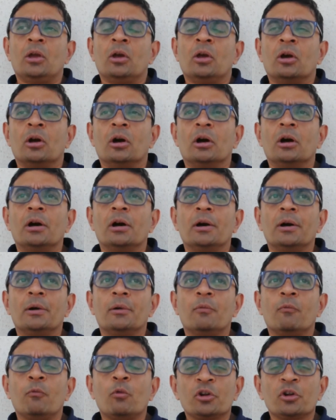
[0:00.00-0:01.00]

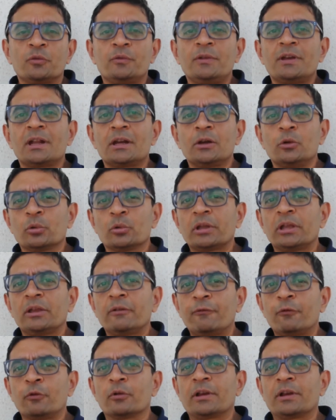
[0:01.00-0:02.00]
What we are looking
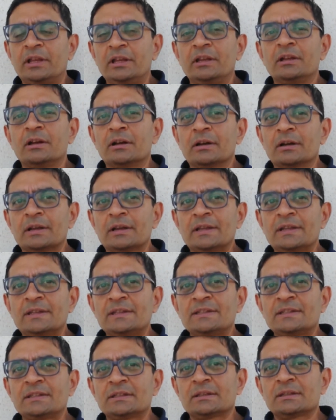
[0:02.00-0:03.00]
for here
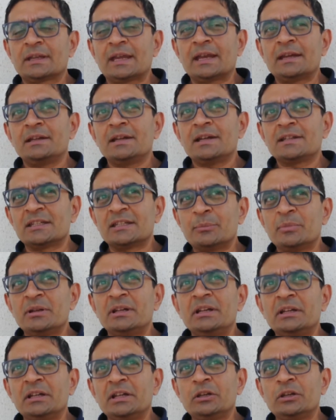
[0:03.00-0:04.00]
is candidates'
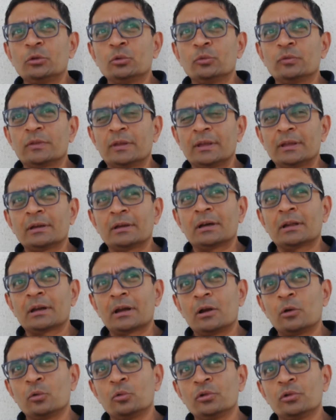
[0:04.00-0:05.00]
ability to think
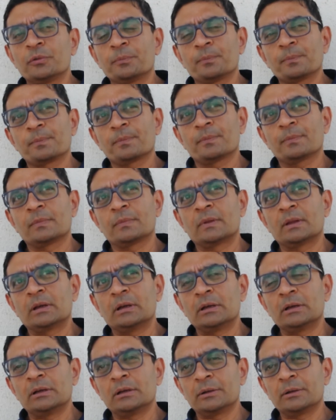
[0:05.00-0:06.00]
around
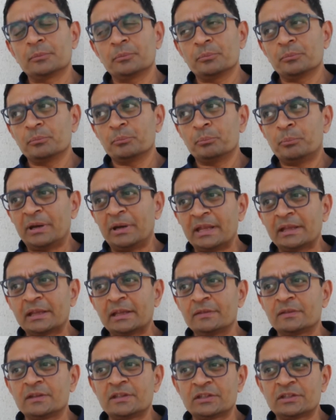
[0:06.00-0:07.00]

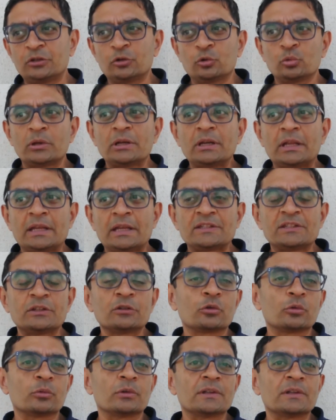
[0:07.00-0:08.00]
breaking this into an
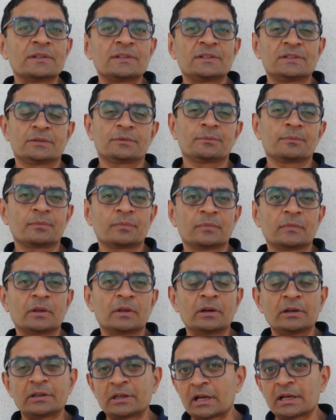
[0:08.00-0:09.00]
asynchronous
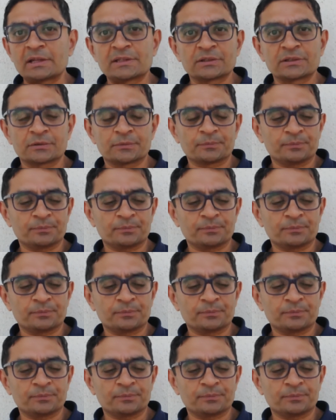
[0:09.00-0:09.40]
task.